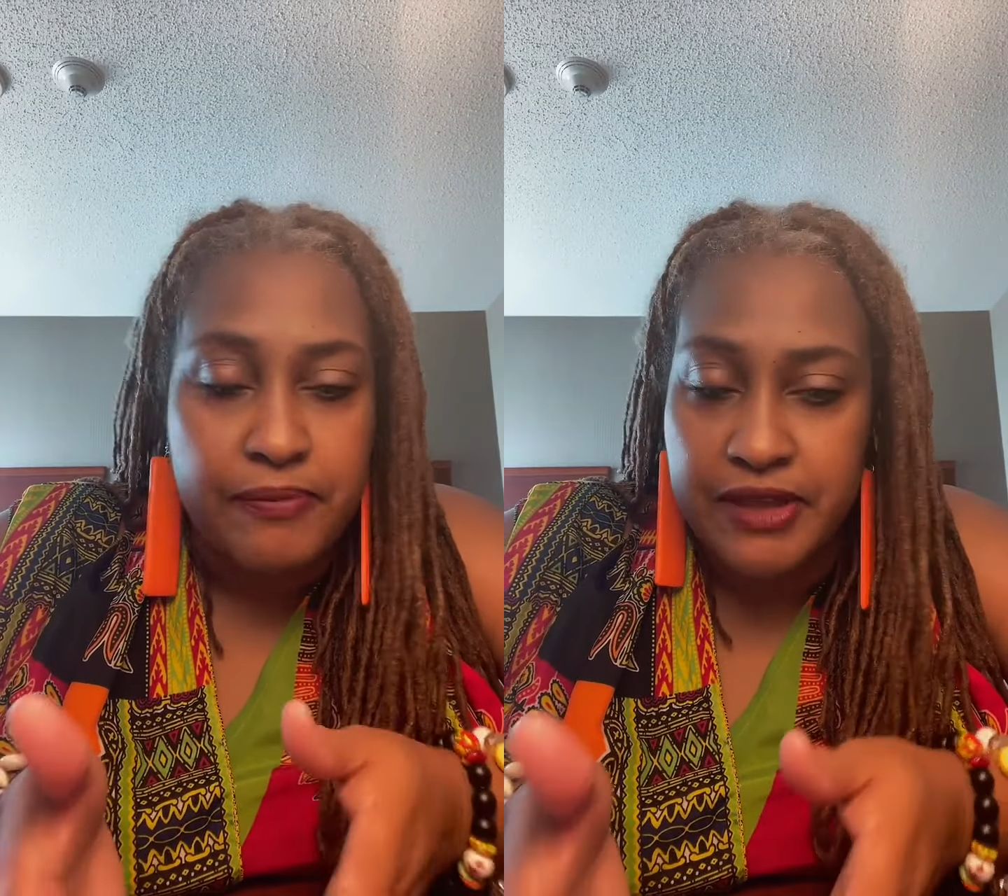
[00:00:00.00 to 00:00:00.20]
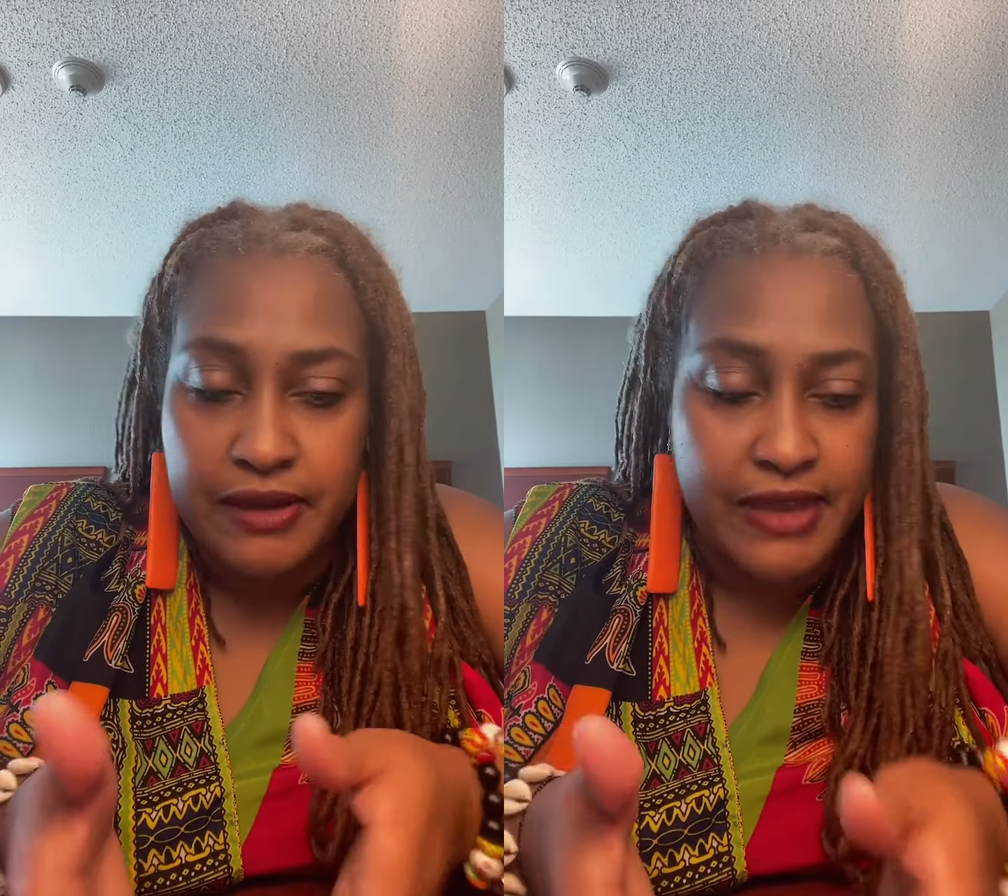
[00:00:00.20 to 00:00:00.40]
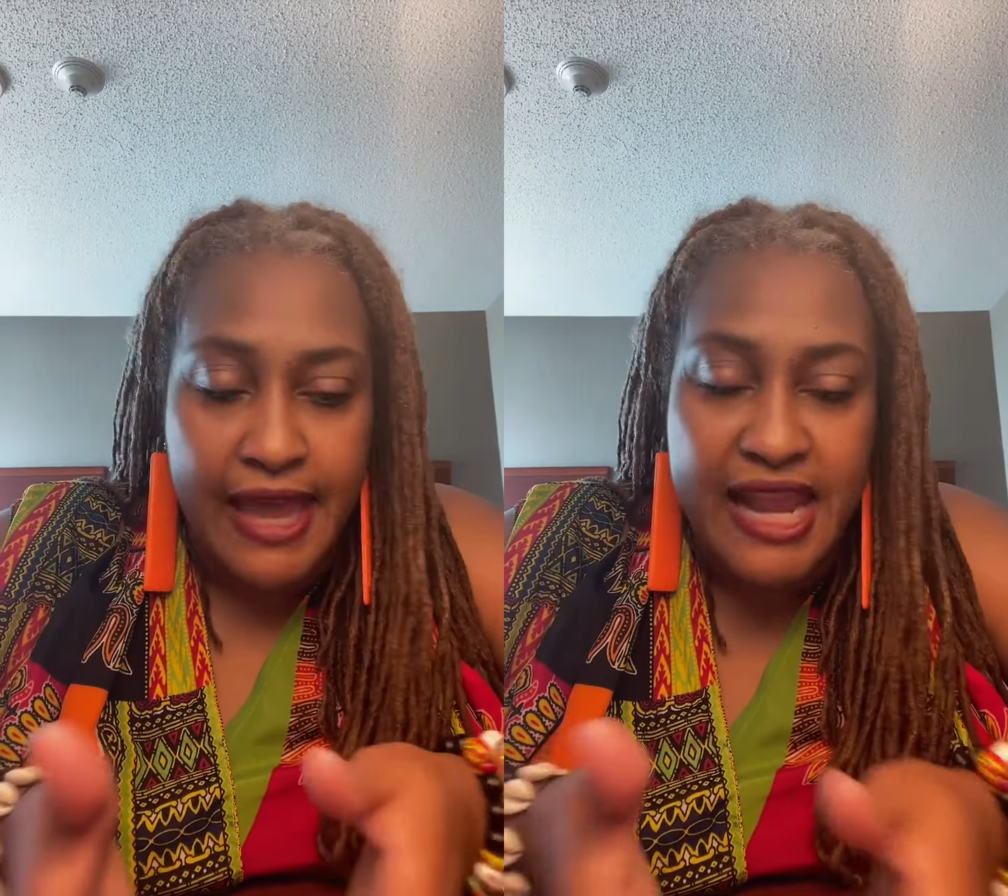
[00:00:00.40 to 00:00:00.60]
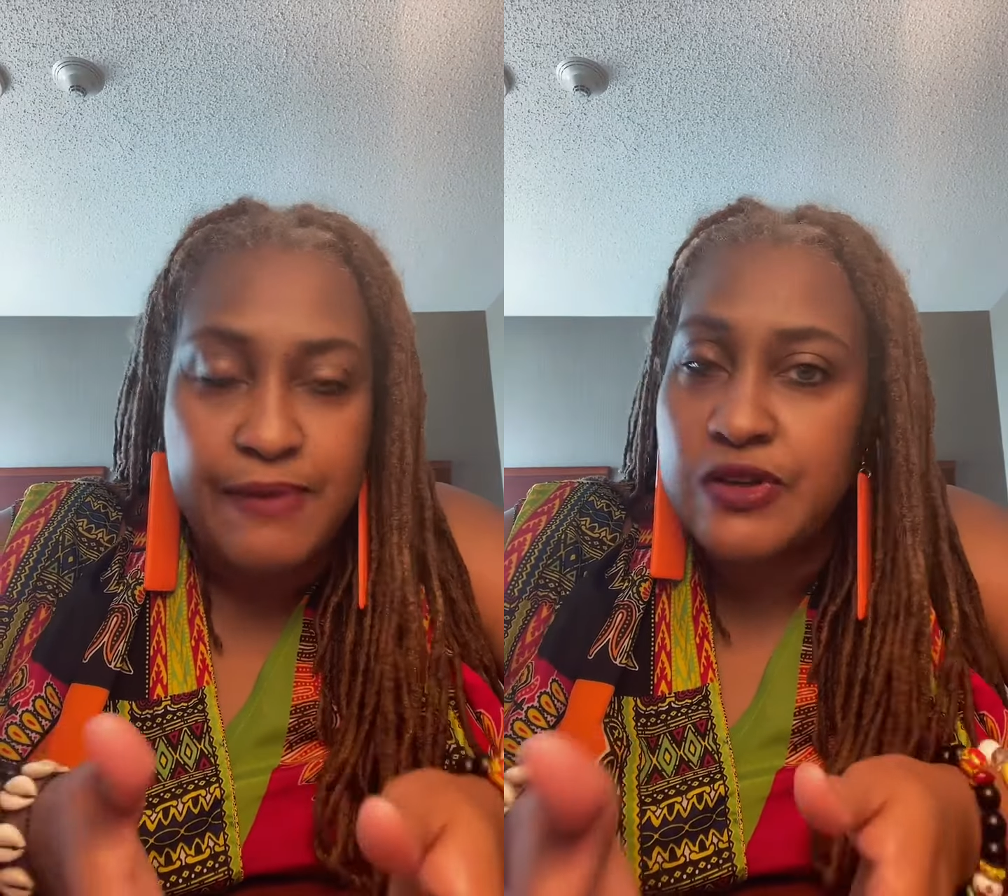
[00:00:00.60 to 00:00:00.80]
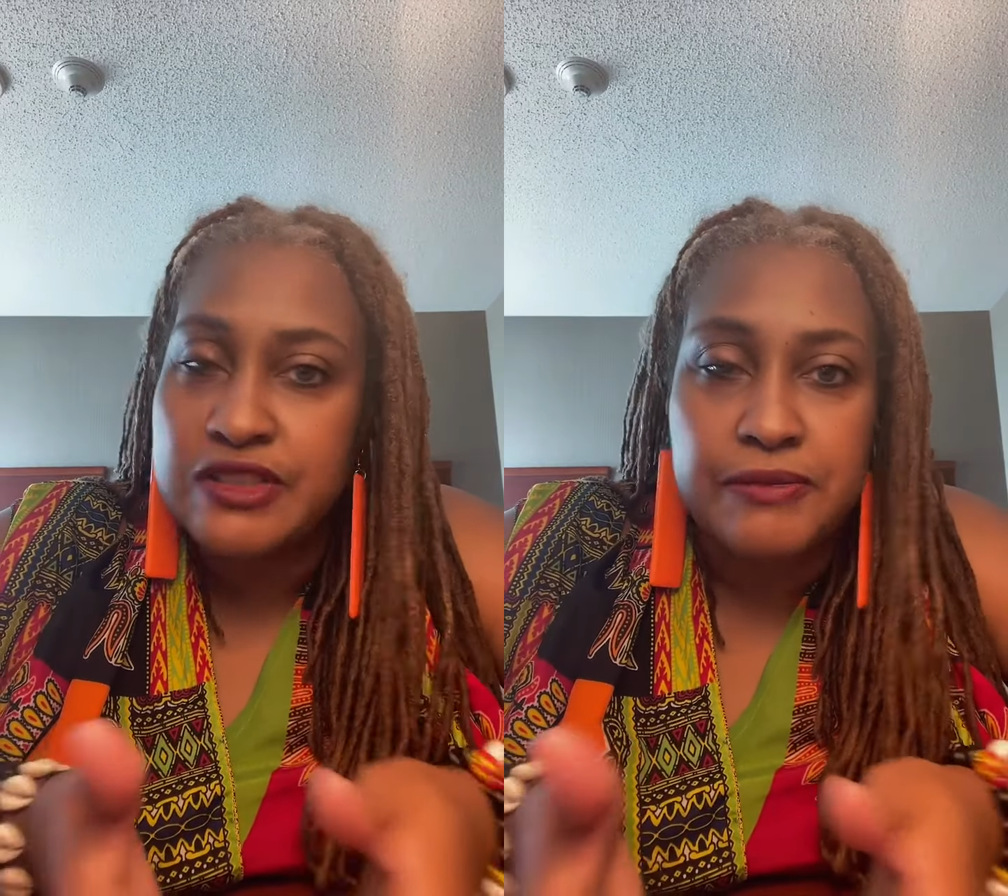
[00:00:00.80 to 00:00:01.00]
The
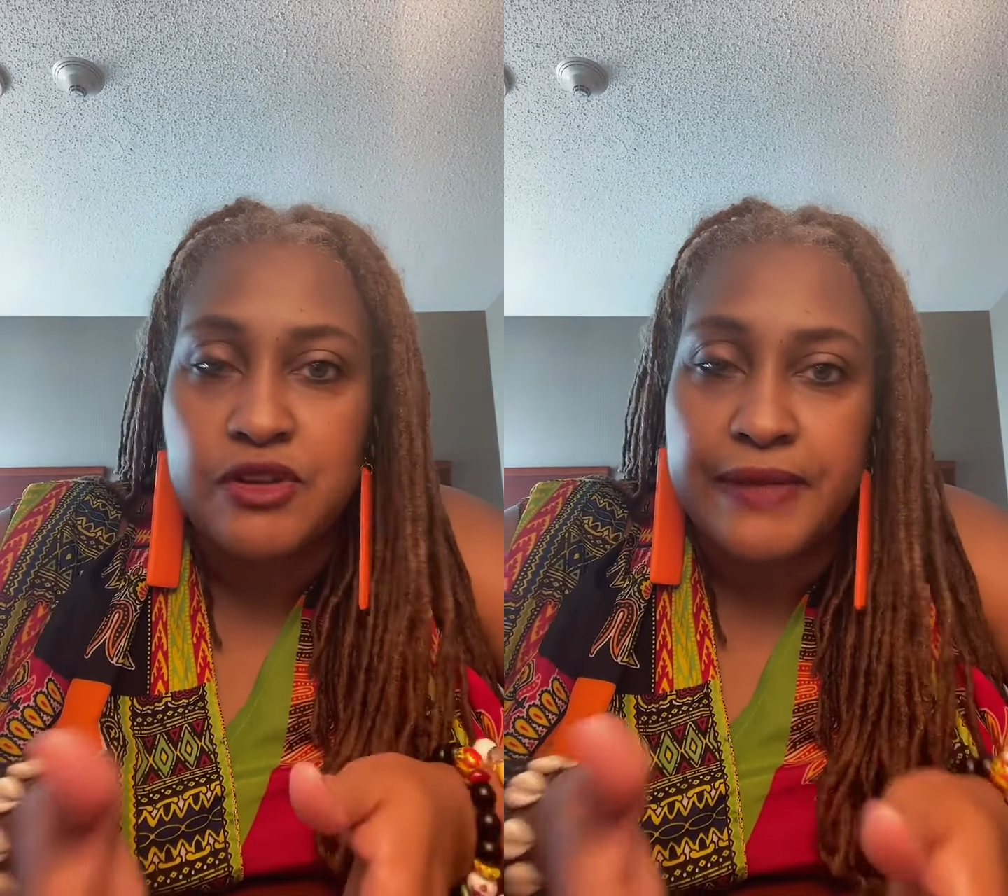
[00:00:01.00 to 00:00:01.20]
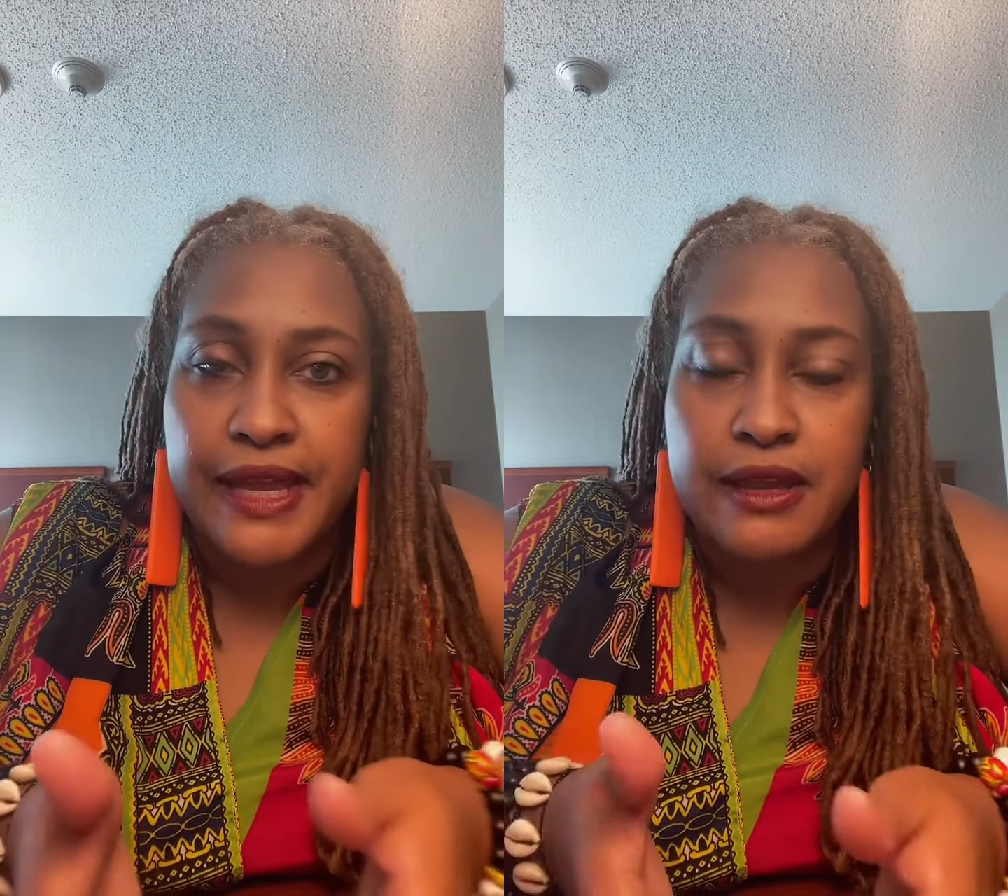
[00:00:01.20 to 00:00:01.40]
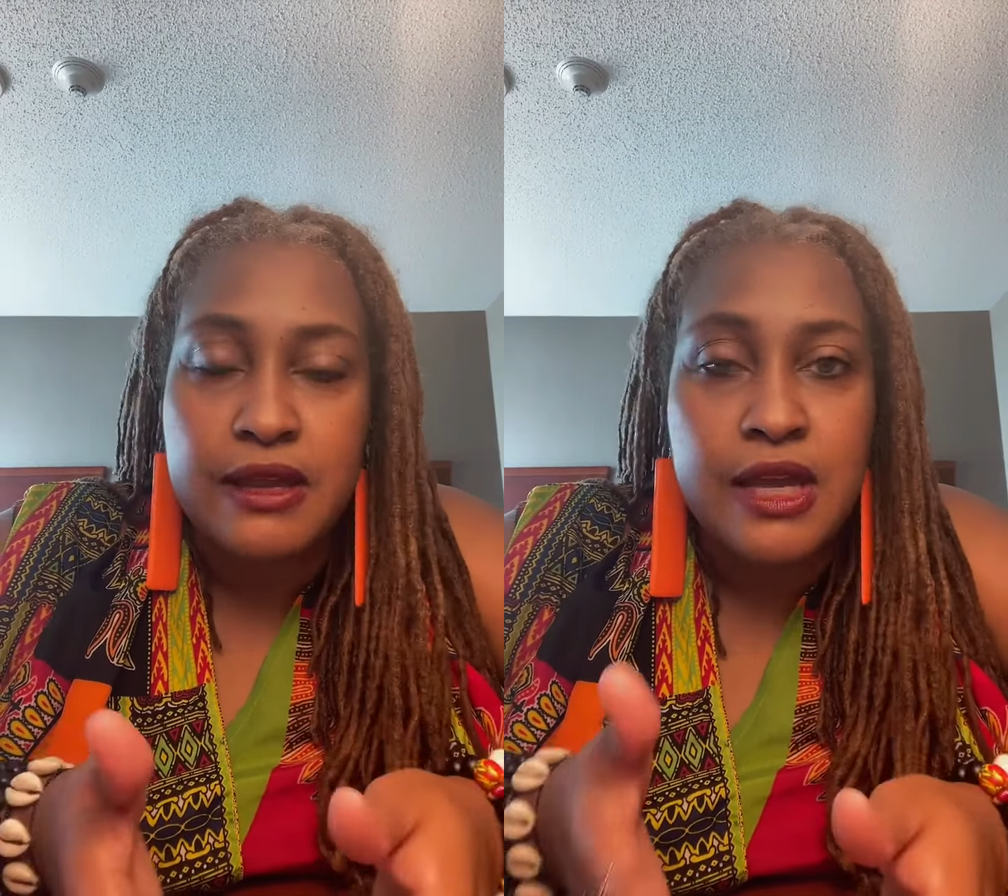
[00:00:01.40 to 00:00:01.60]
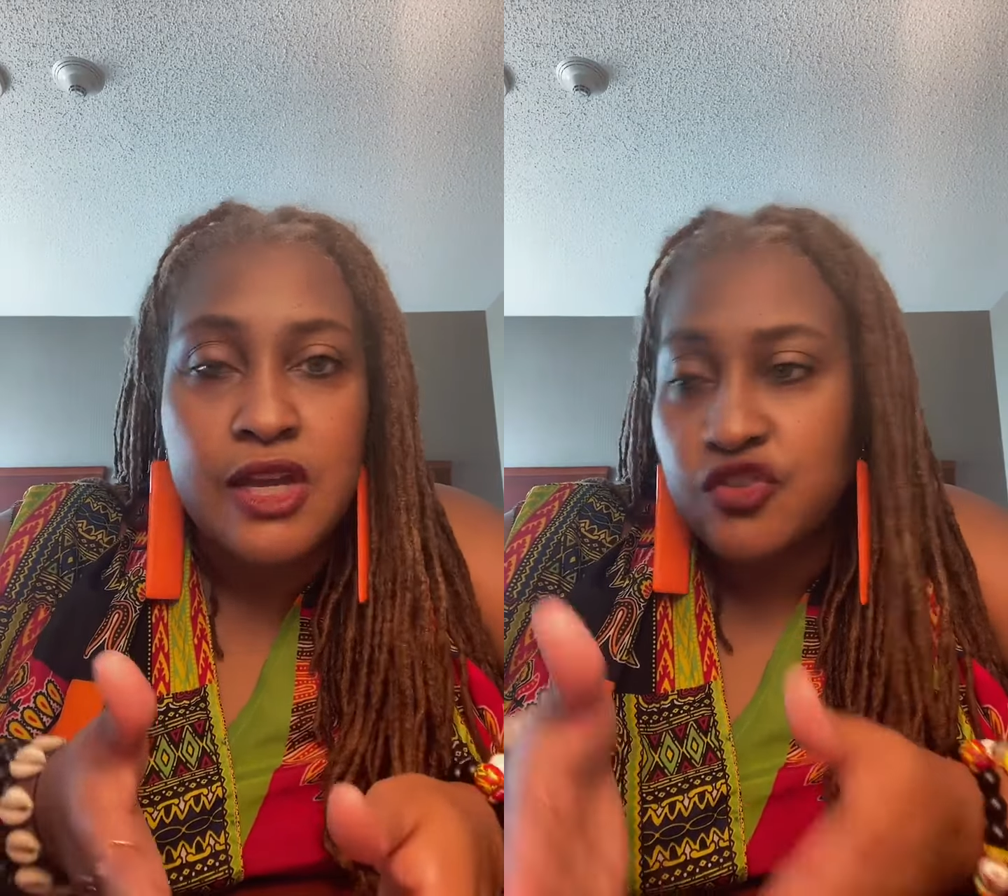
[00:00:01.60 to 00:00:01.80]
animal is a middleman.